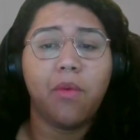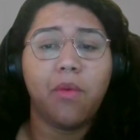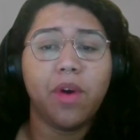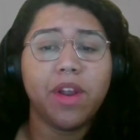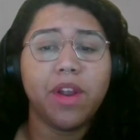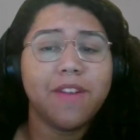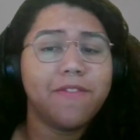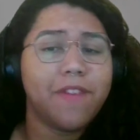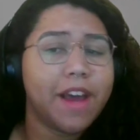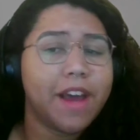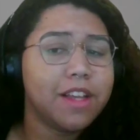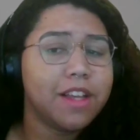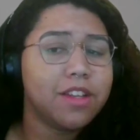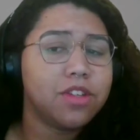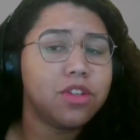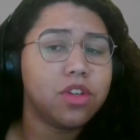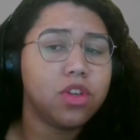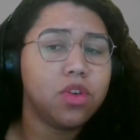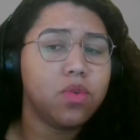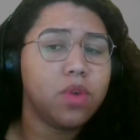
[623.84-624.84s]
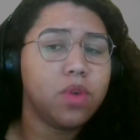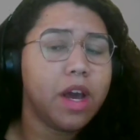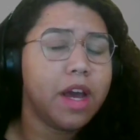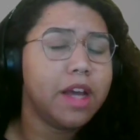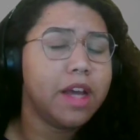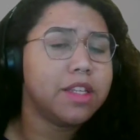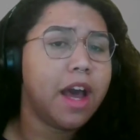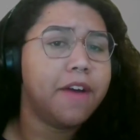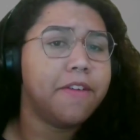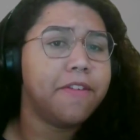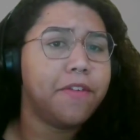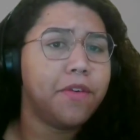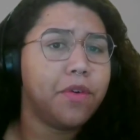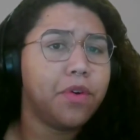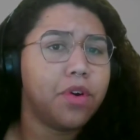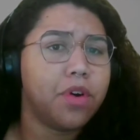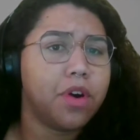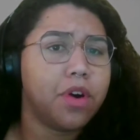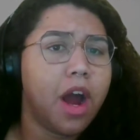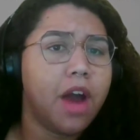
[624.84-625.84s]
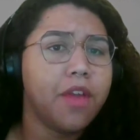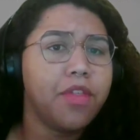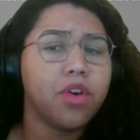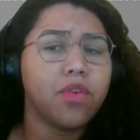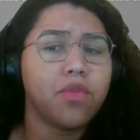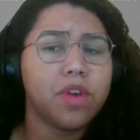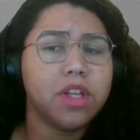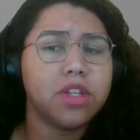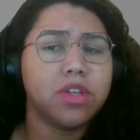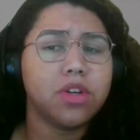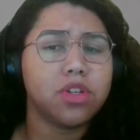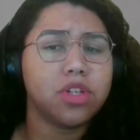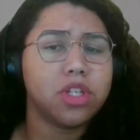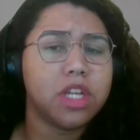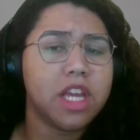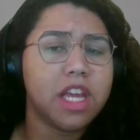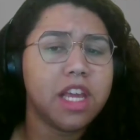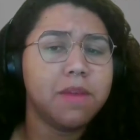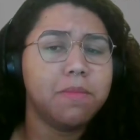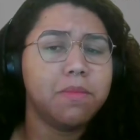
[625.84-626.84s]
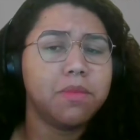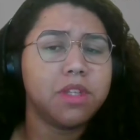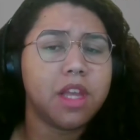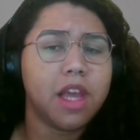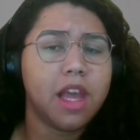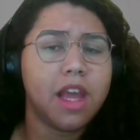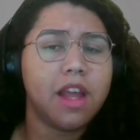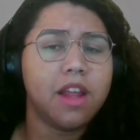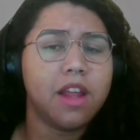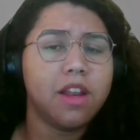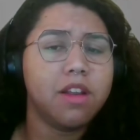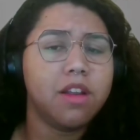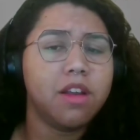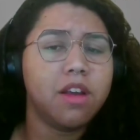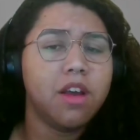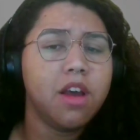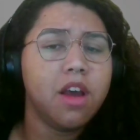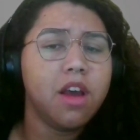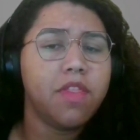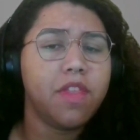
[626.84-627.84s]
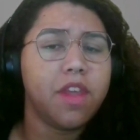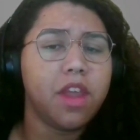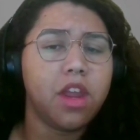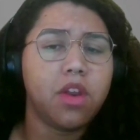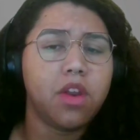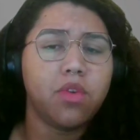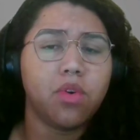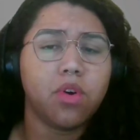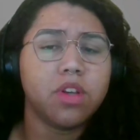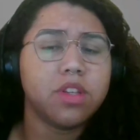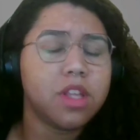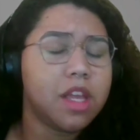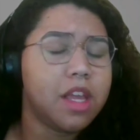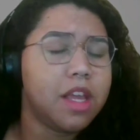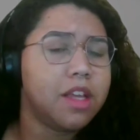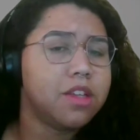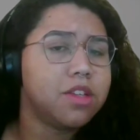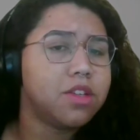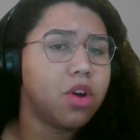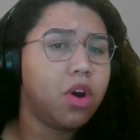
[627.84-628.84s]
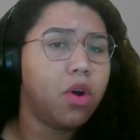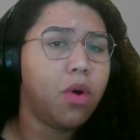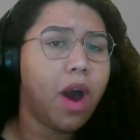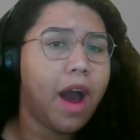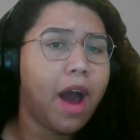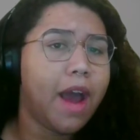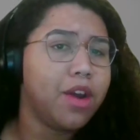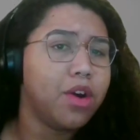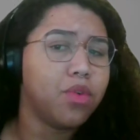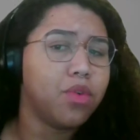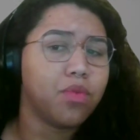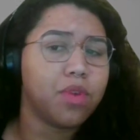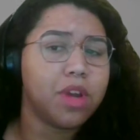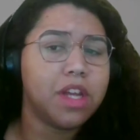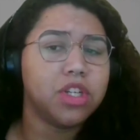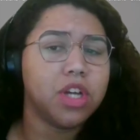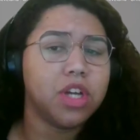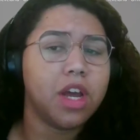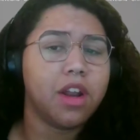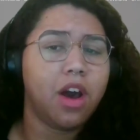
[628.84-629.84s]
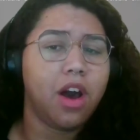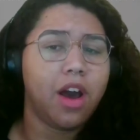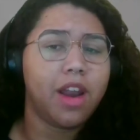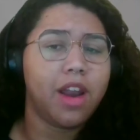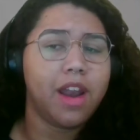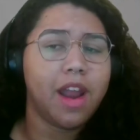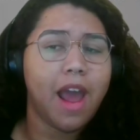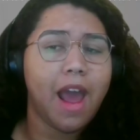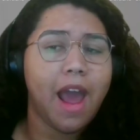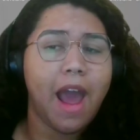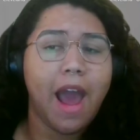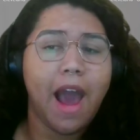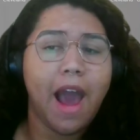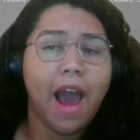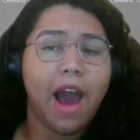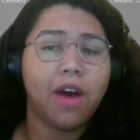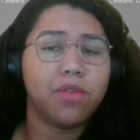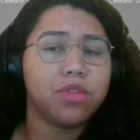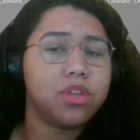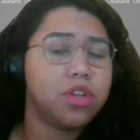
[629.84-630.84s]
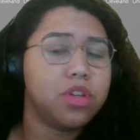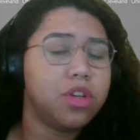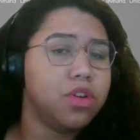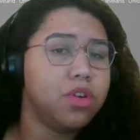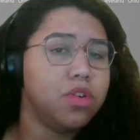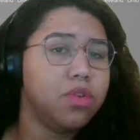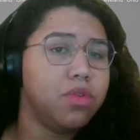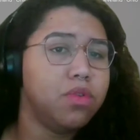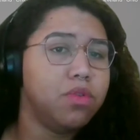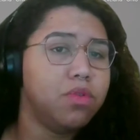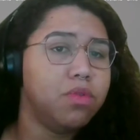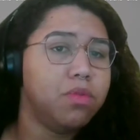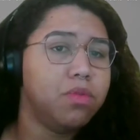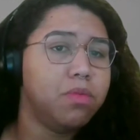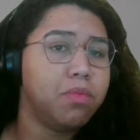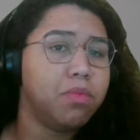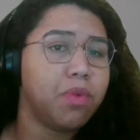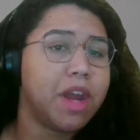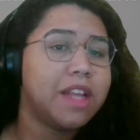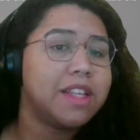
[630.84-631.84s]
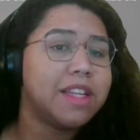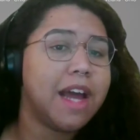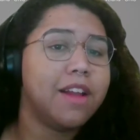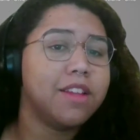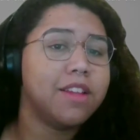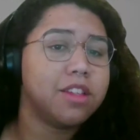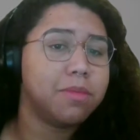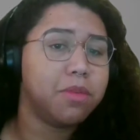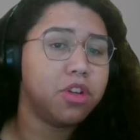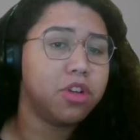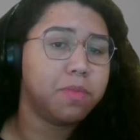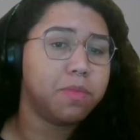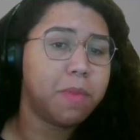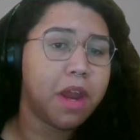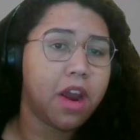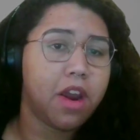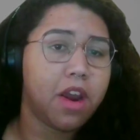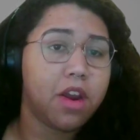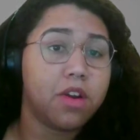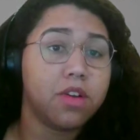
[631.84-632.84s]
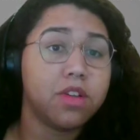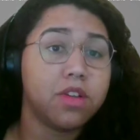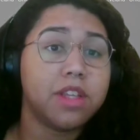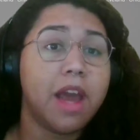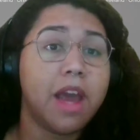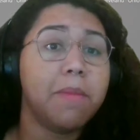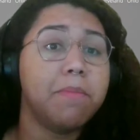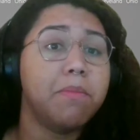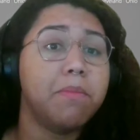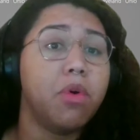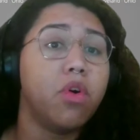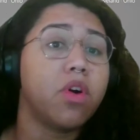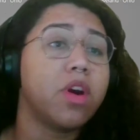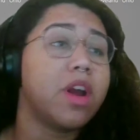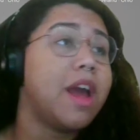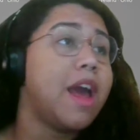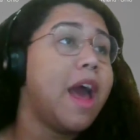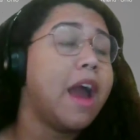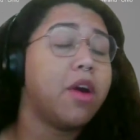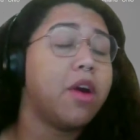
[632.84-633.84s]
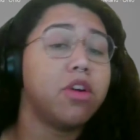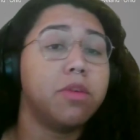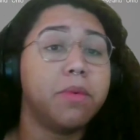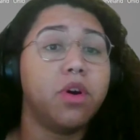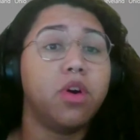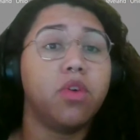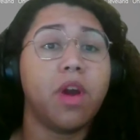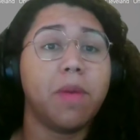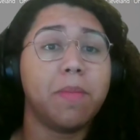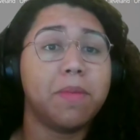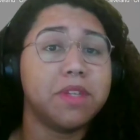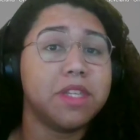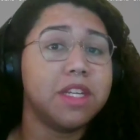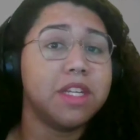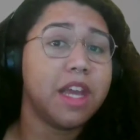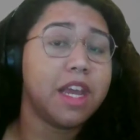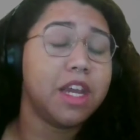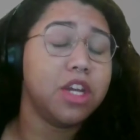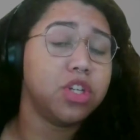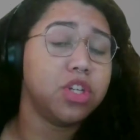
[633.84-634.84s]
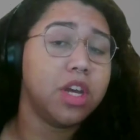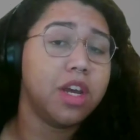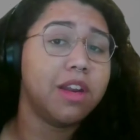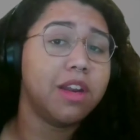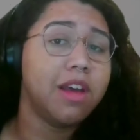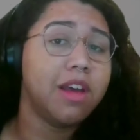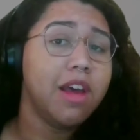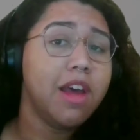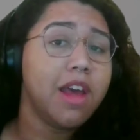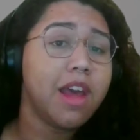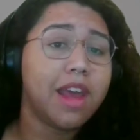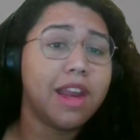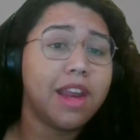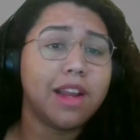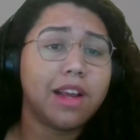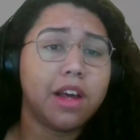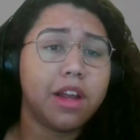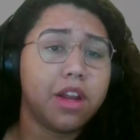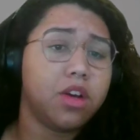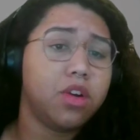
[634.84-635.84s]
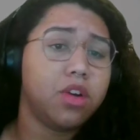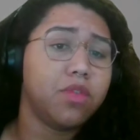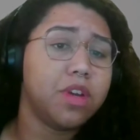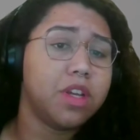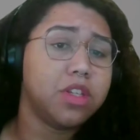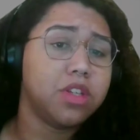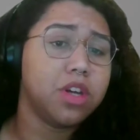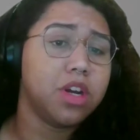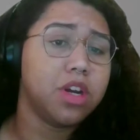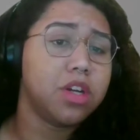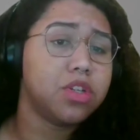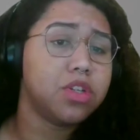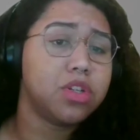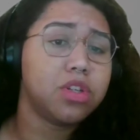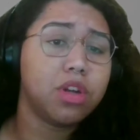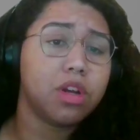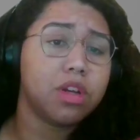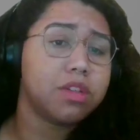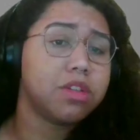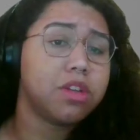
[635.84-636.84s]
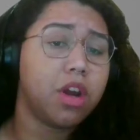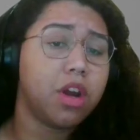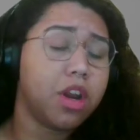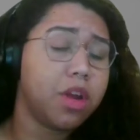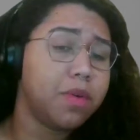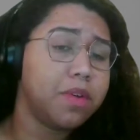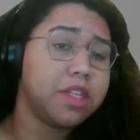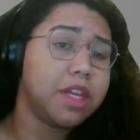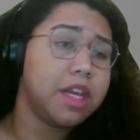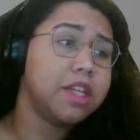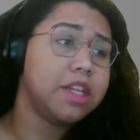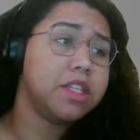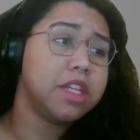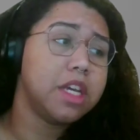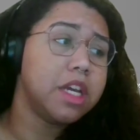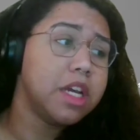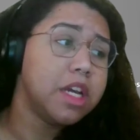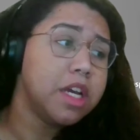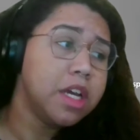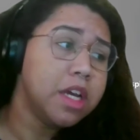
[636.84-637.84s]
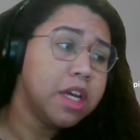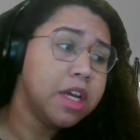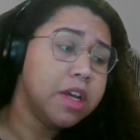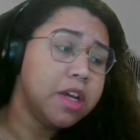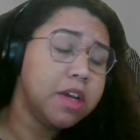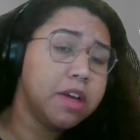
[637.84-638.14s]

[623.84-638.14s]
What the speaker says: What advice do you guys have for other research teams in the Northeast Ohio region on how to break down some of those barriers, get more equitable representation in clinical research, starting with Stacy?